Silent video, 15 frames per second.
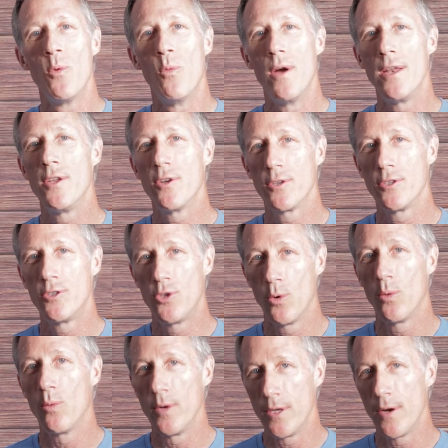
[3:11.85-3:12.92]
when you're,
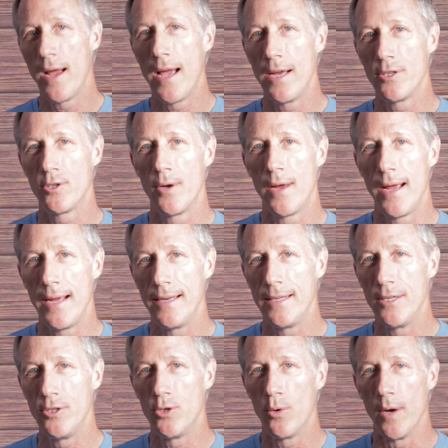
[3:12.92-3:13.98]
when you're Azure
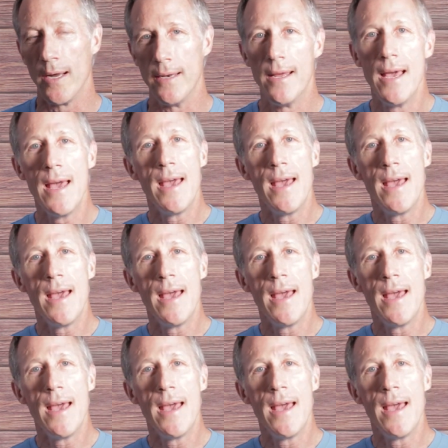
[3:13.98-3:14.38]
AD join.